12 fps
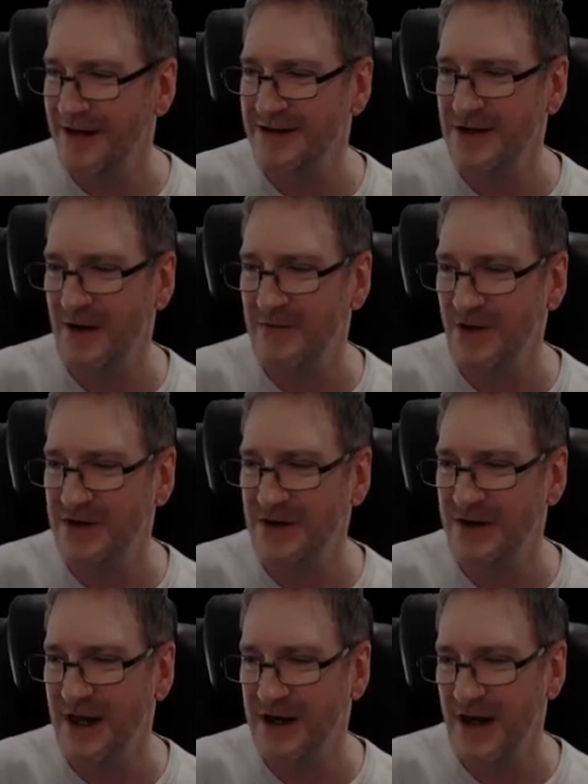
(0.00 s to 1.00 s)
that's Nightbot
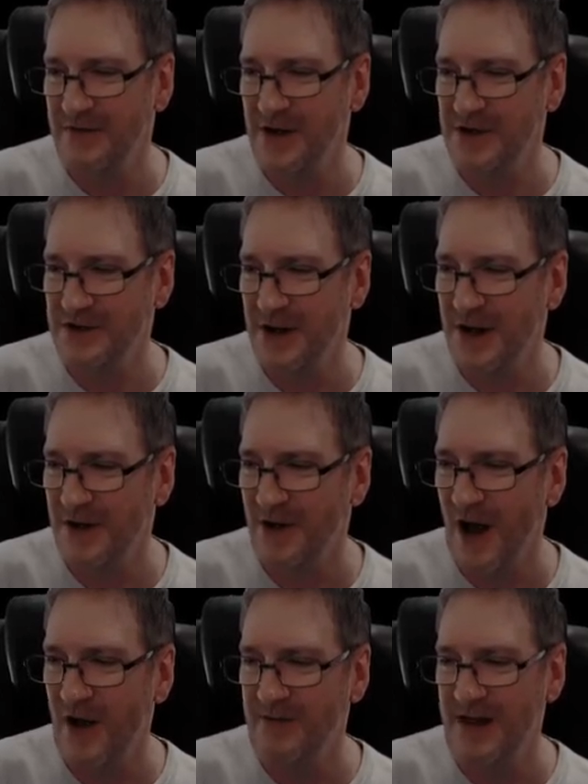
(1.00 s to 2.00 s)
doing that, I had no control
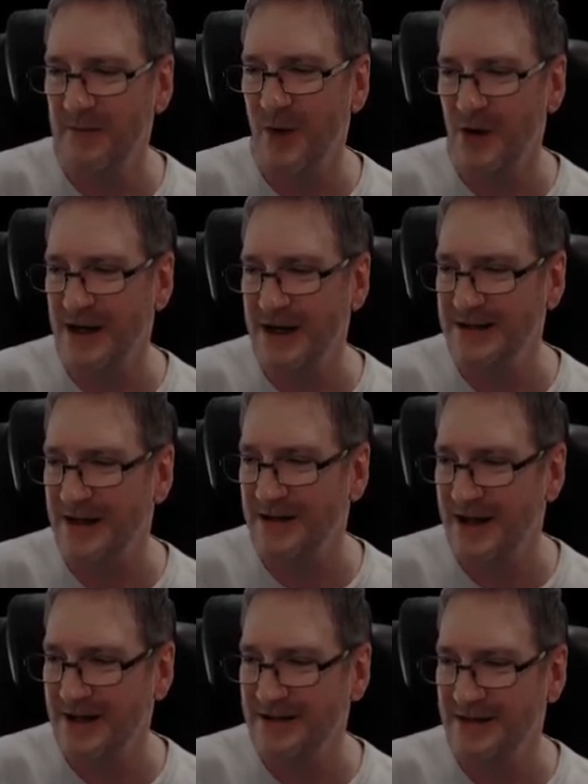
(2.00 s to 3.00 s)
over it. Oh, that bot is,
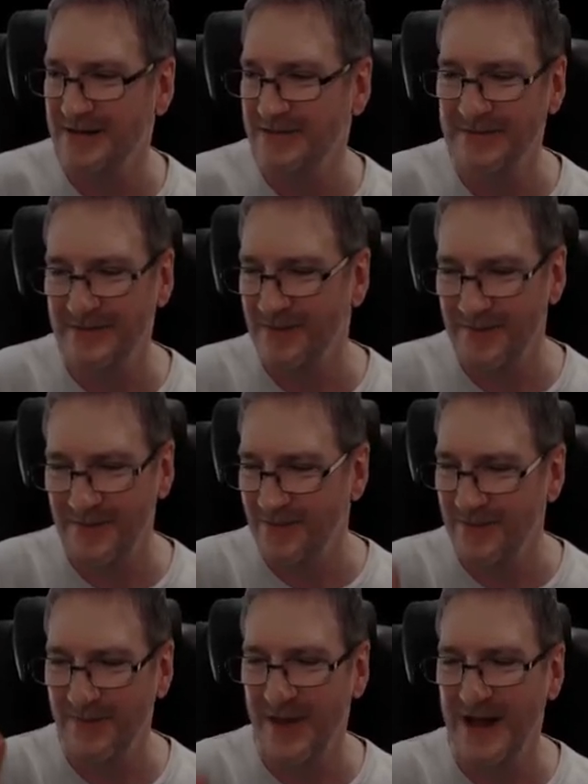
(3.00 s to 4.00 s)
a, is
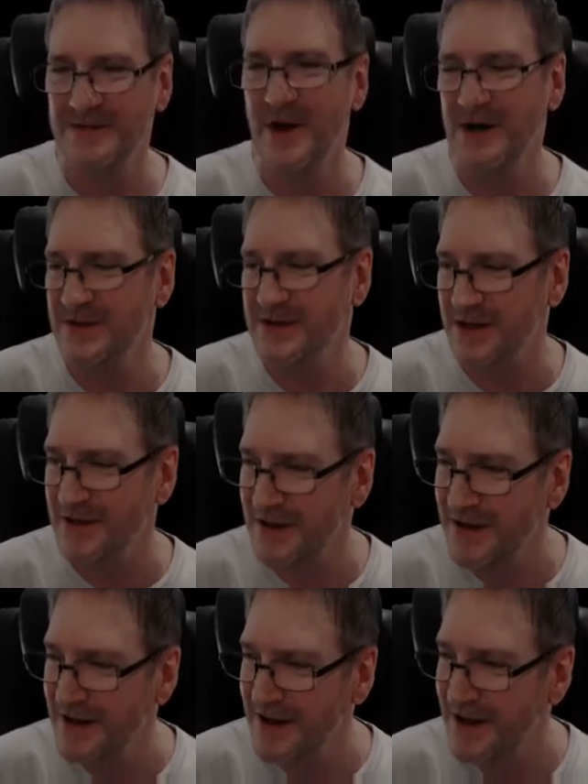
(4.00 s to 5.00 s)
has a mind of its own.